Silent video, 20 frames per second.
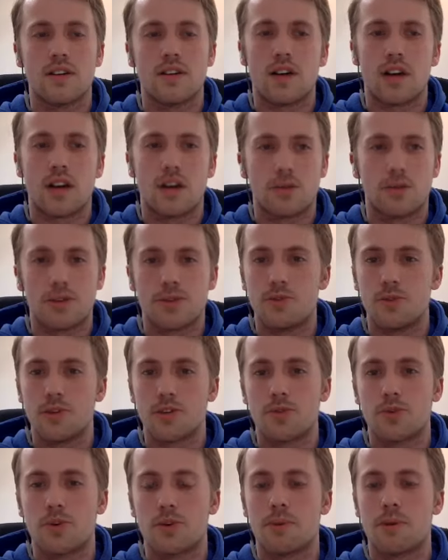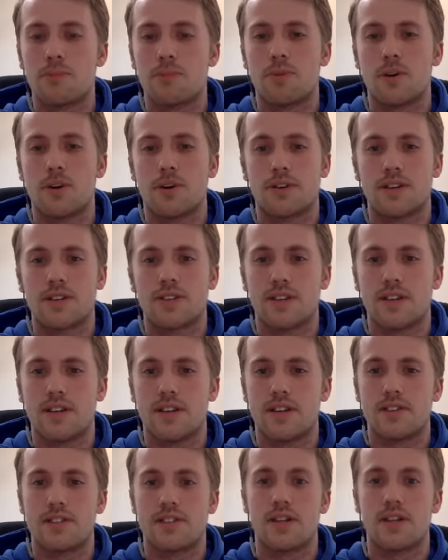I wanted to record my progress
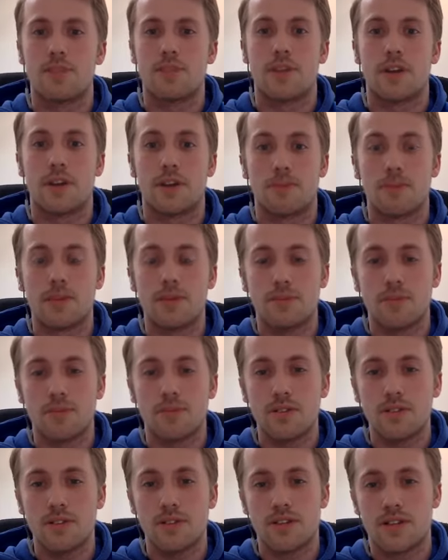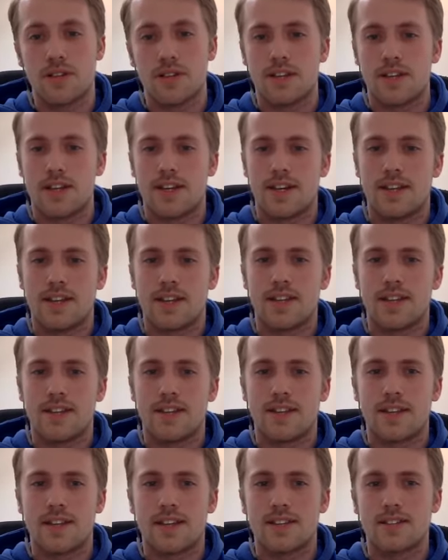and share it with other people. And
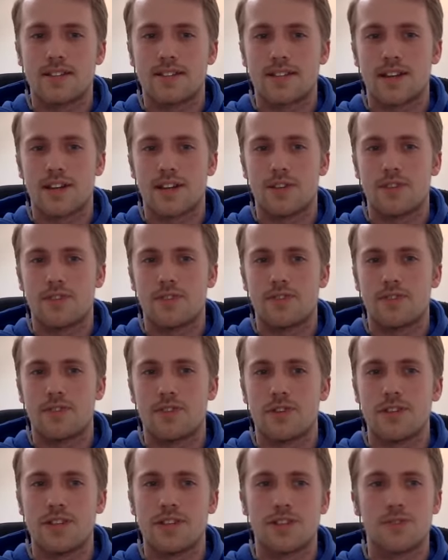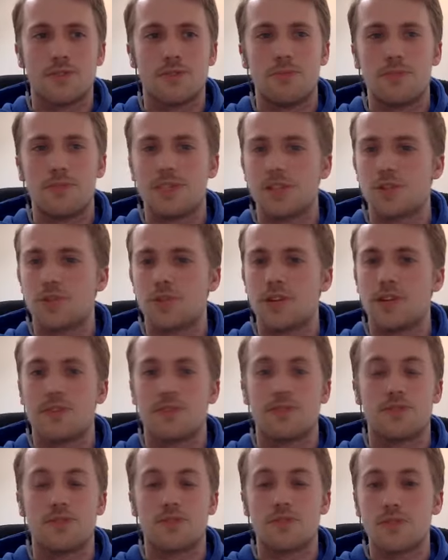then that's kind of turned into me
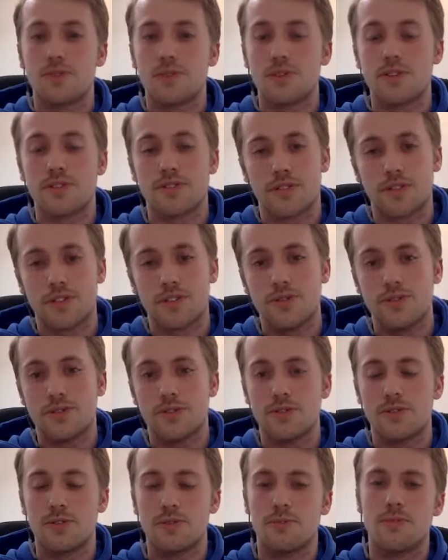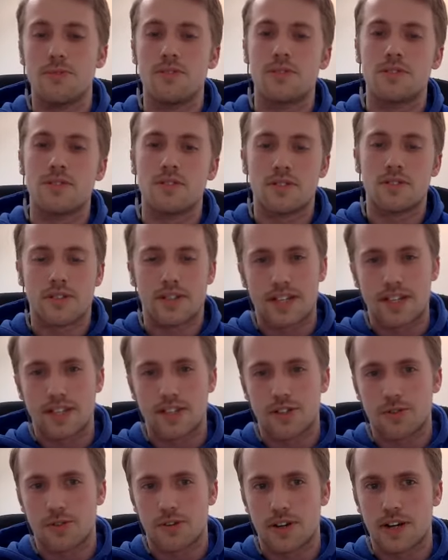creating tutorials on YouTube,
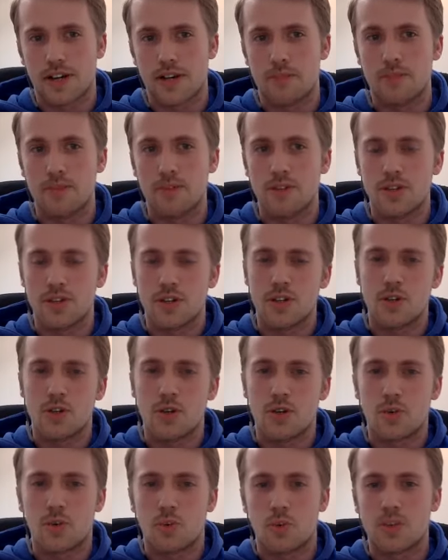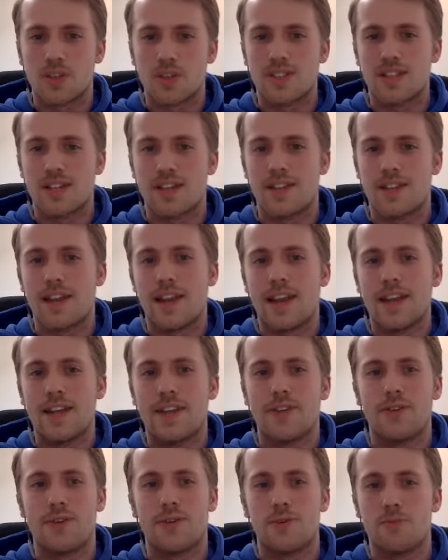Instagram, which then
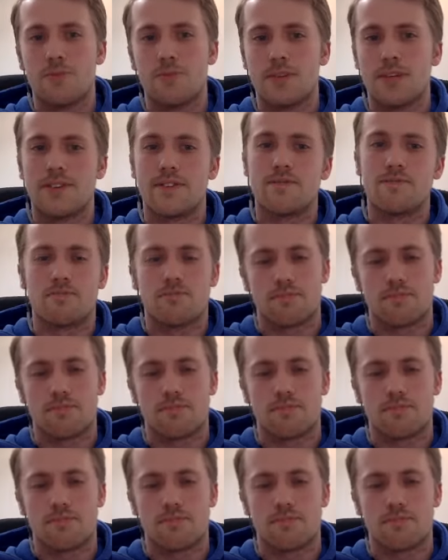led to me